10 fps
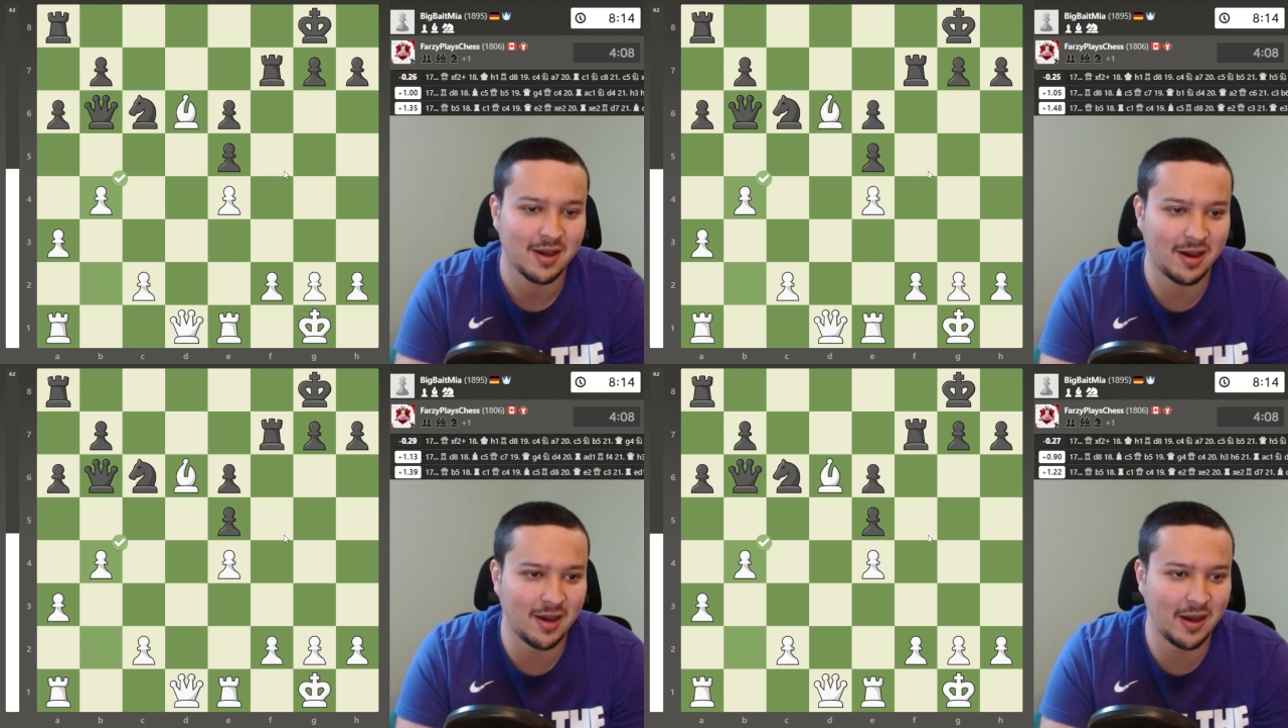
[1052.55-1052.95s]

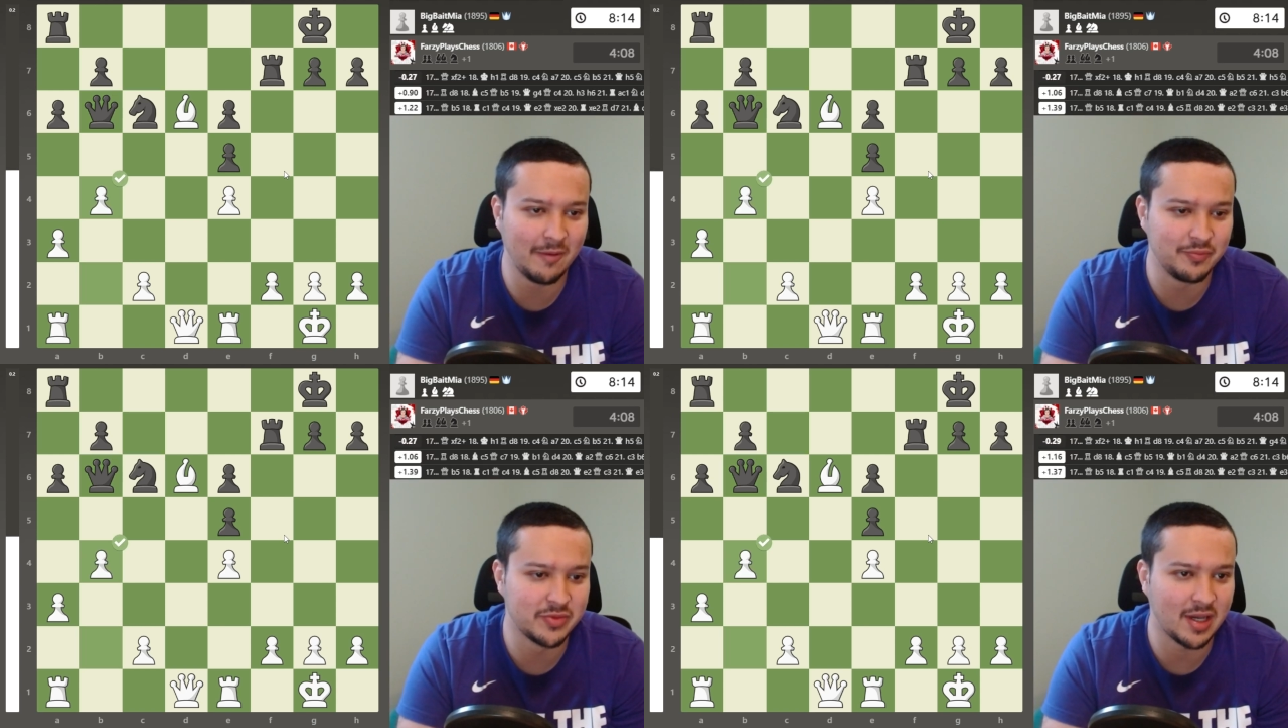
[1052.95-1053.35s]
I
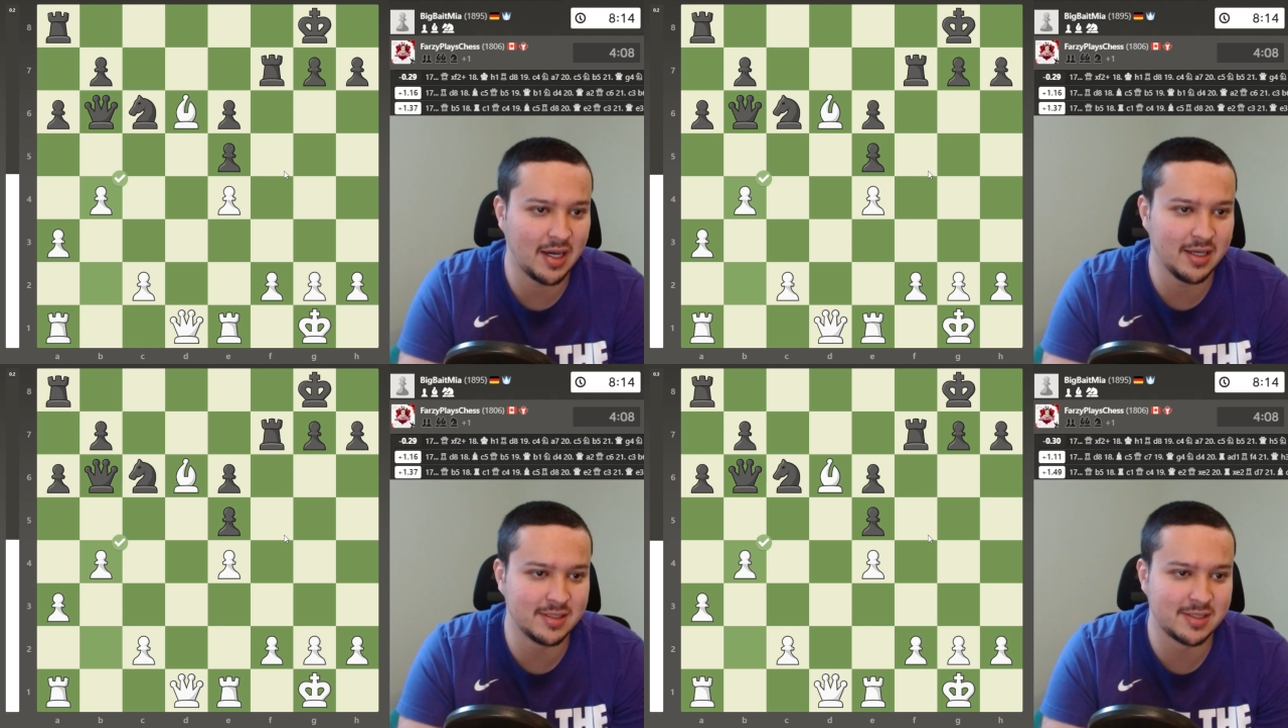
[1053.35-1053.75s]

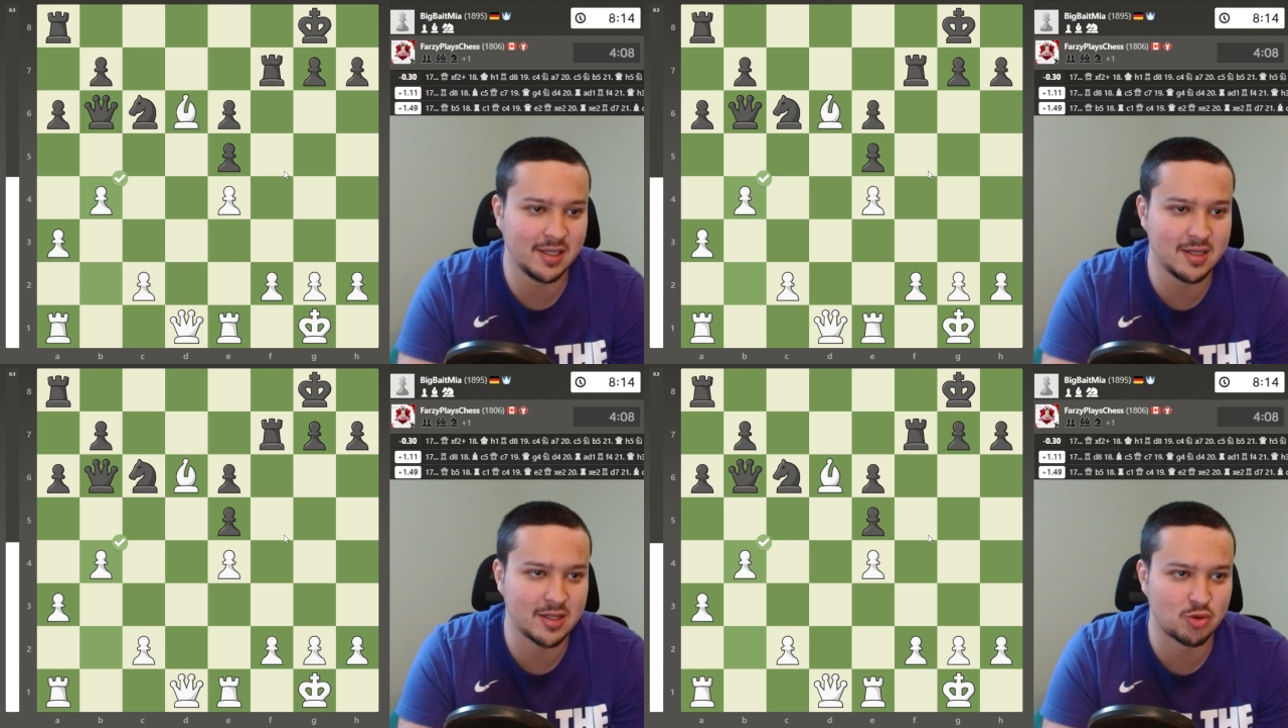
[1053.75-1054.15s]

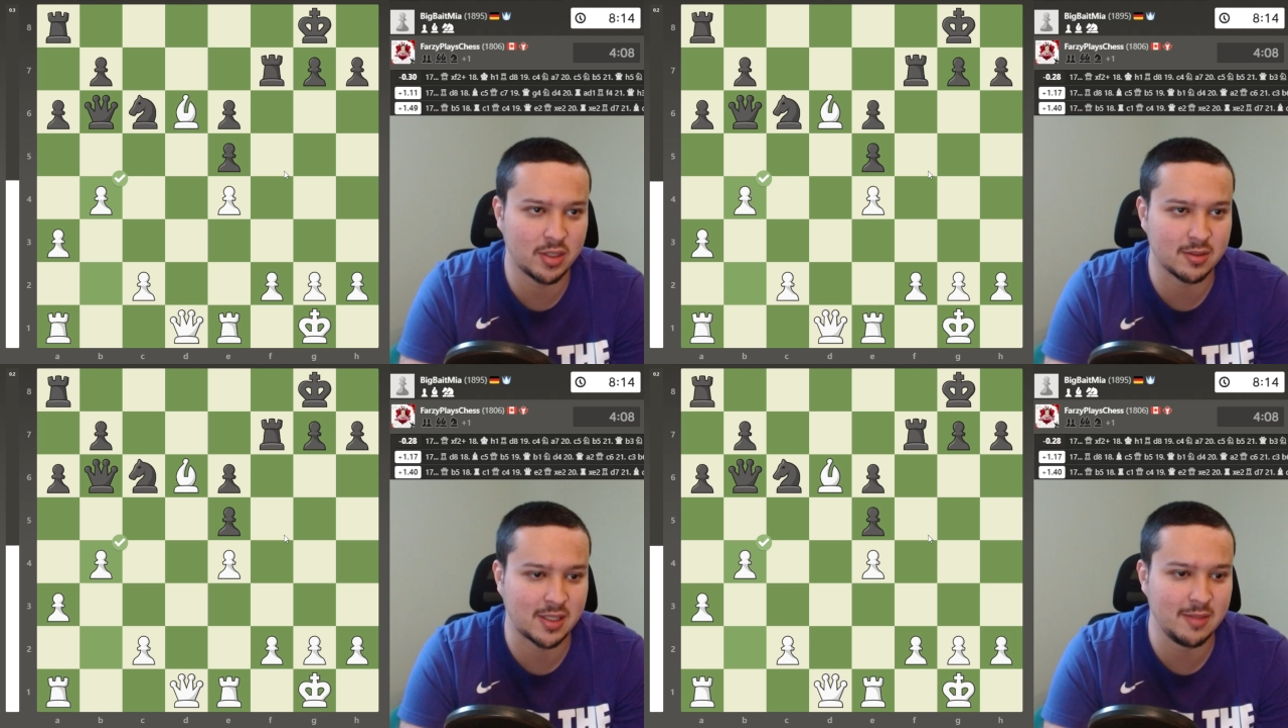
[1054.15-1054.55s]
instead tried
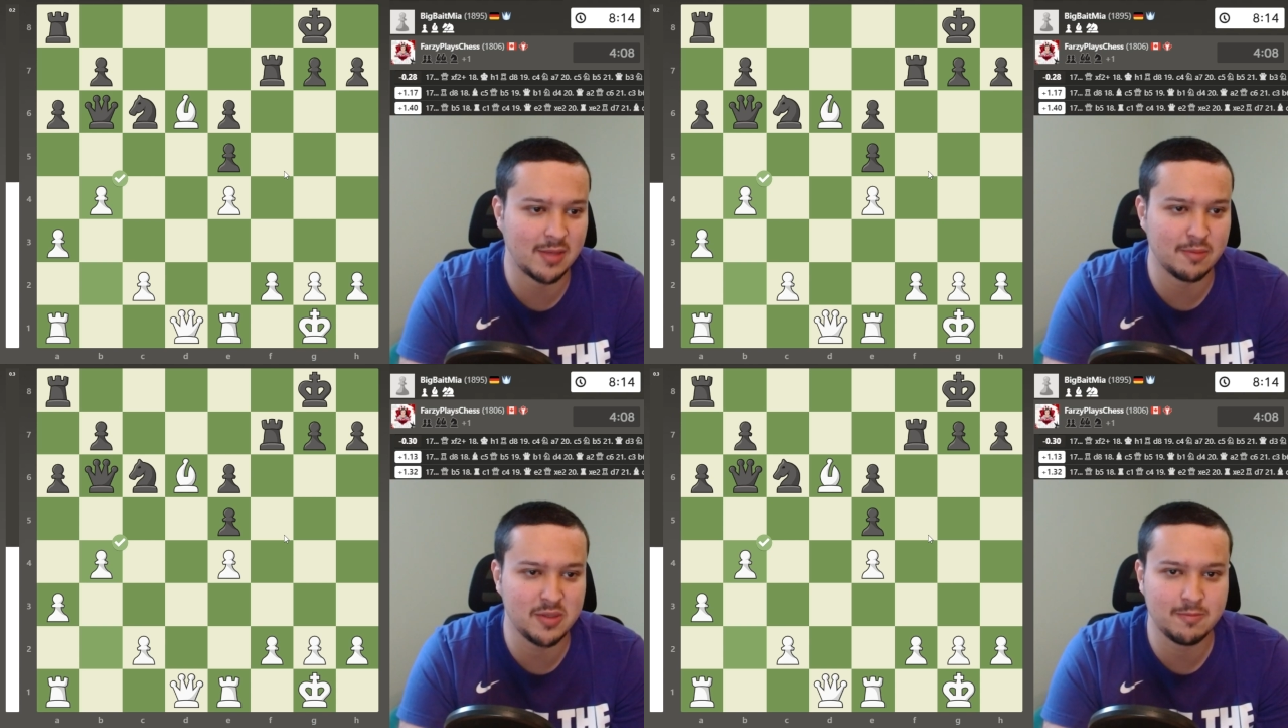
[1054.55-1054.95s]
to keep
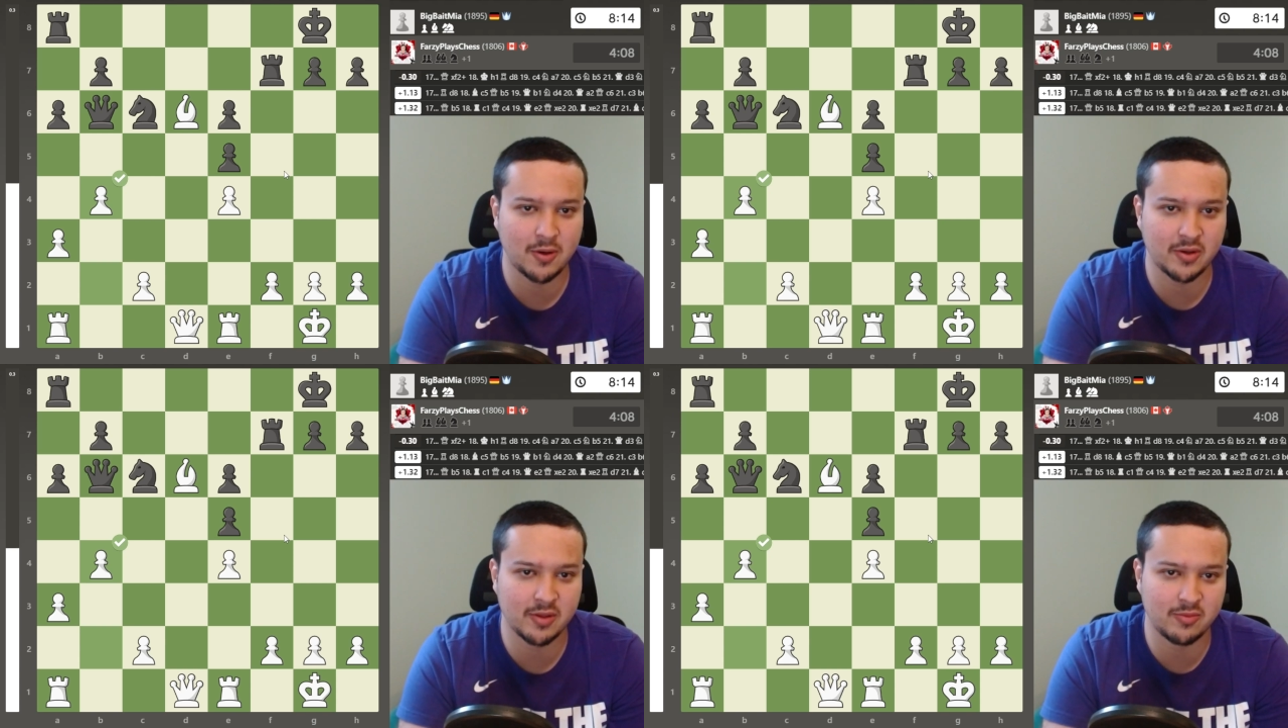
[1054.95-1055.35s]
my b
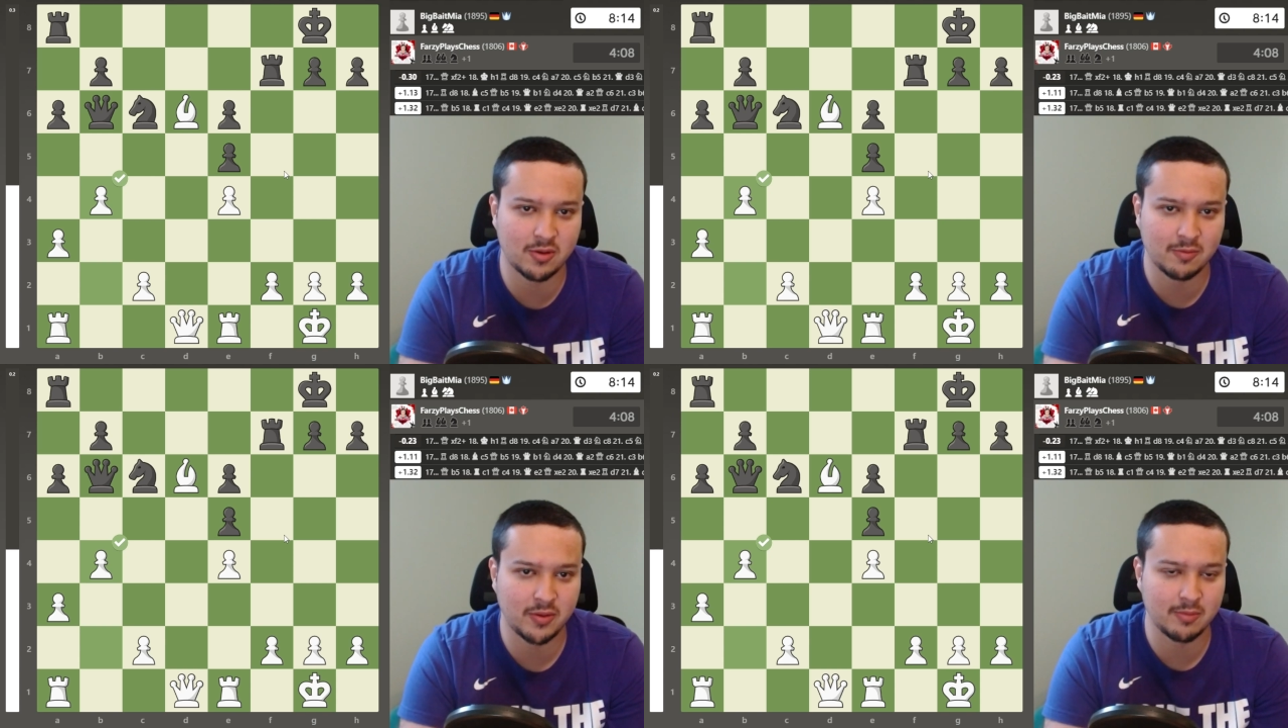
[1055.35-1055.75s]
pawn on the
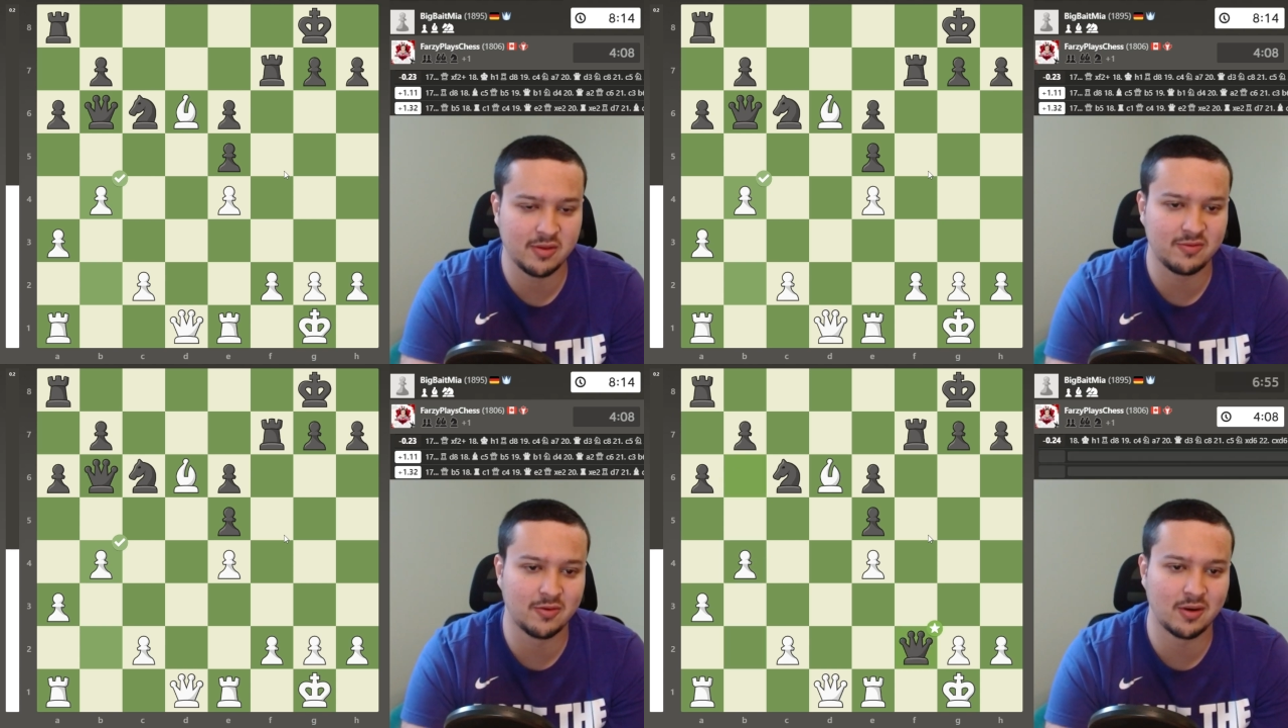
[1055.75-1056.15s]
board, playing
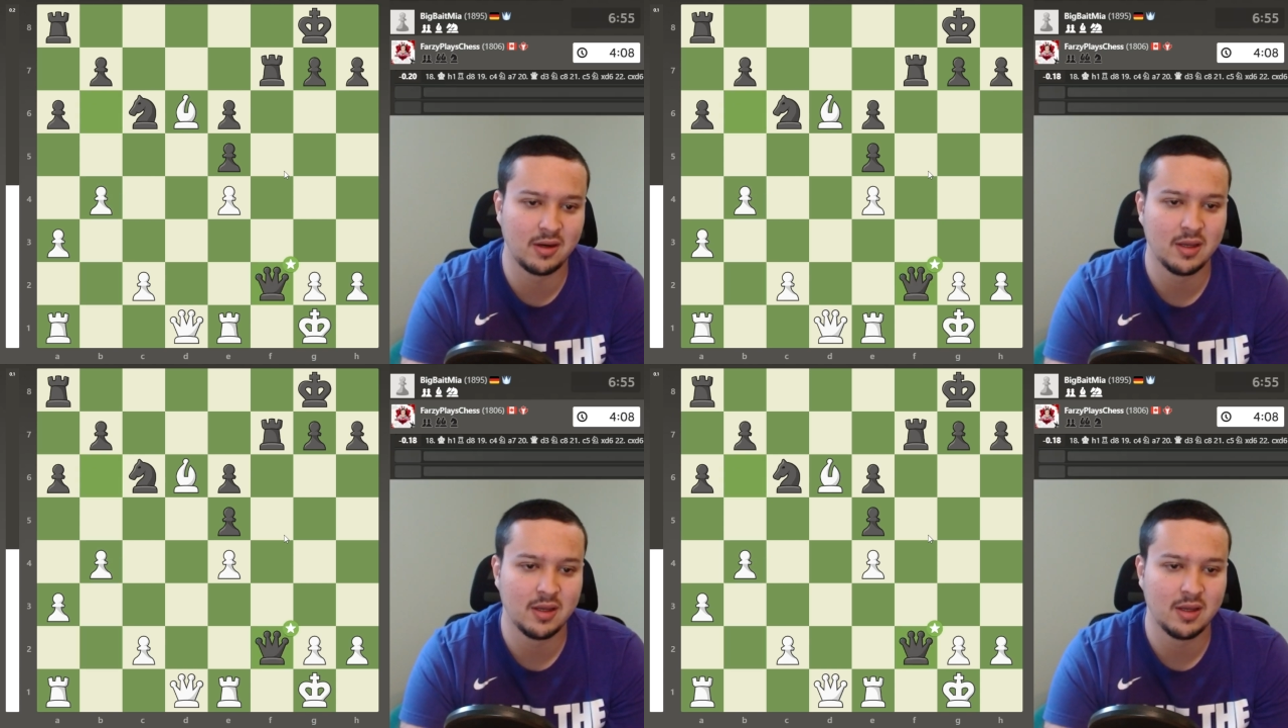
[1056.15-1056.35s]
b4.